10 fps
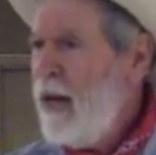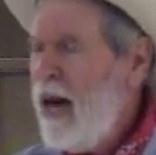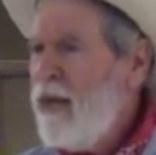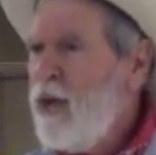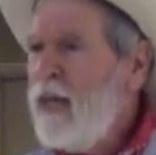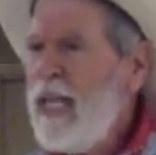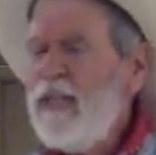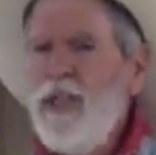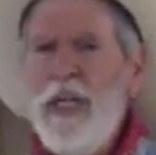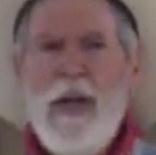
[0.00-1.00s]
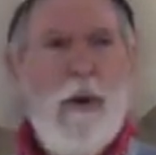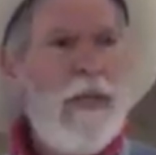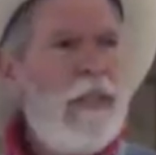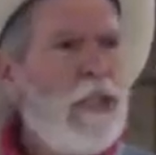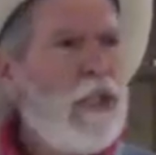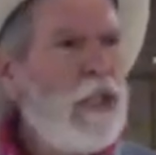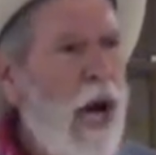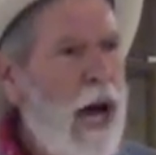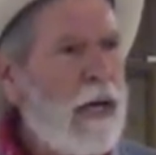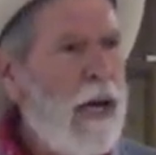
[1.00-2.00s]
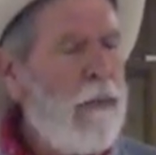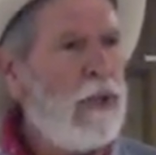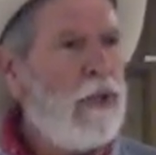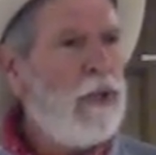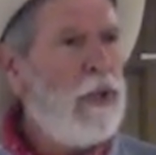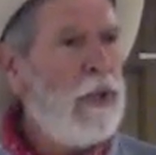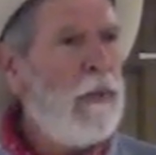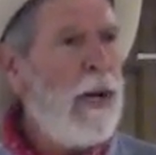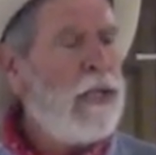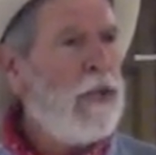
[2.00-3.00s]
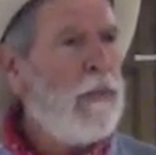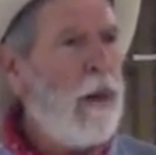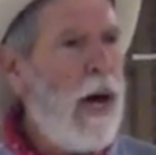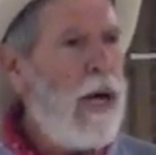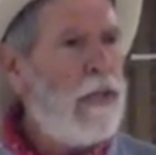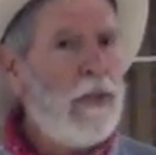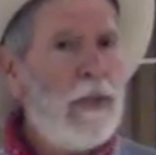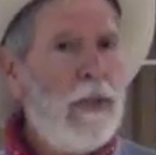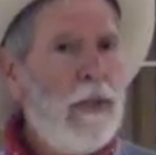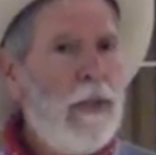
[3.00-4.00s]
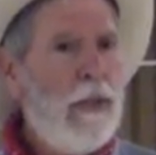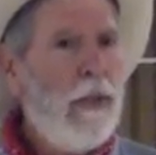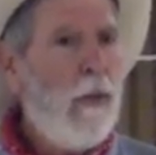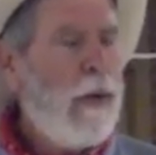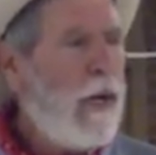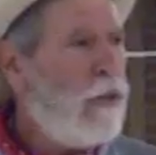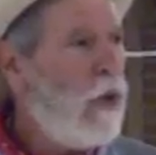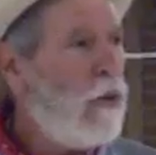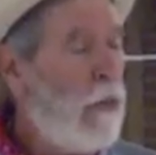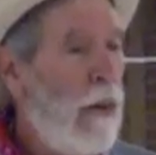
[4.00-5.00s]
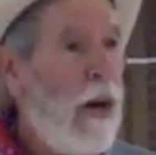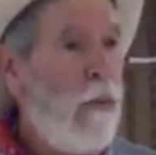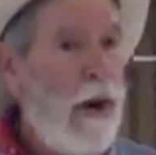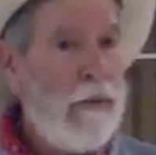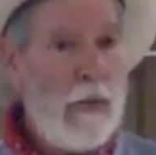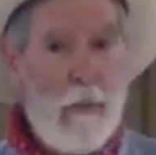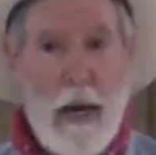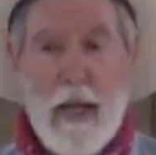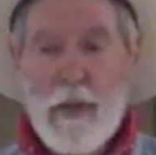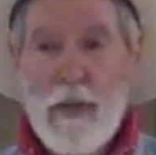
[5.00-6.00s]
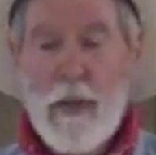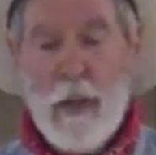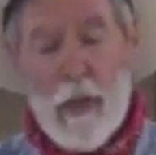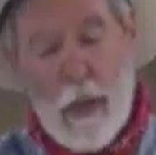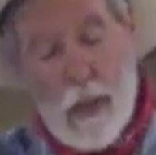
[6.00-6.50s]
I thought that she'd go into shock. I must have took her by surprise when I told her my wife's bust